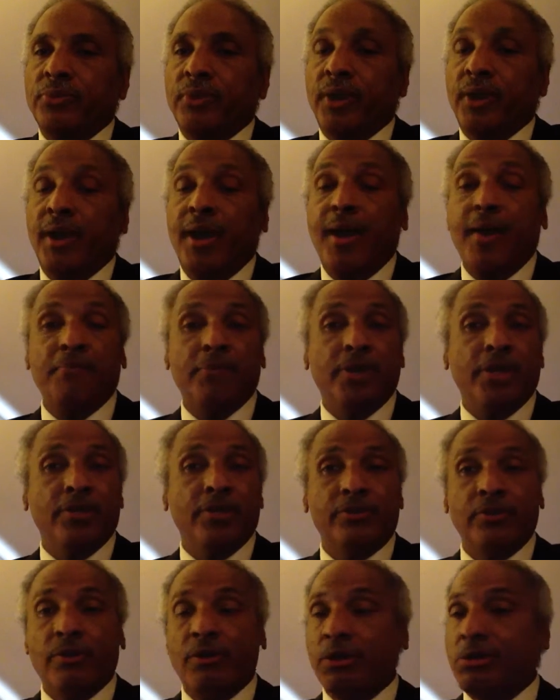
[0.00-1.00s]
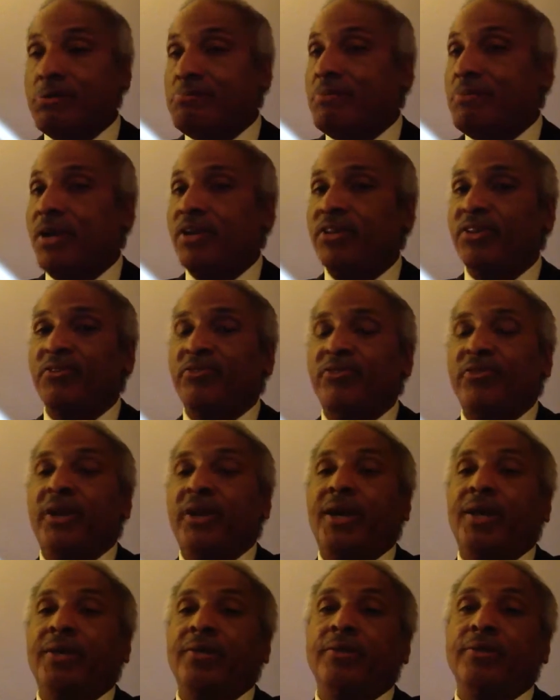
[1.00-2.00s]
I may talk about the
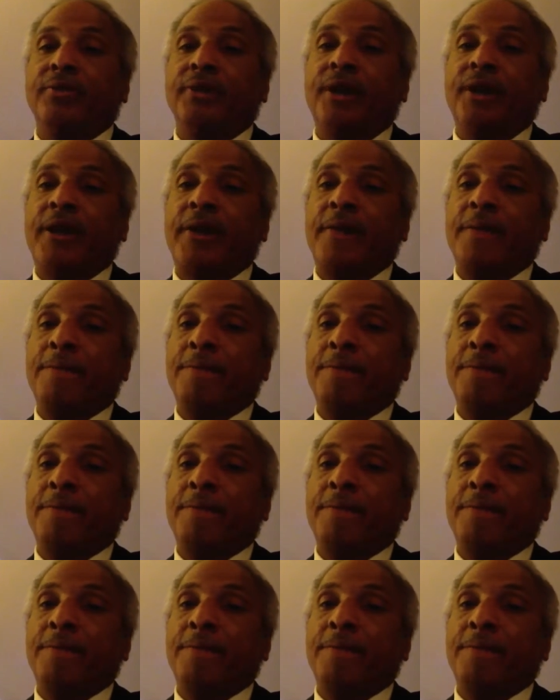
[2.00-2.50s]
fact that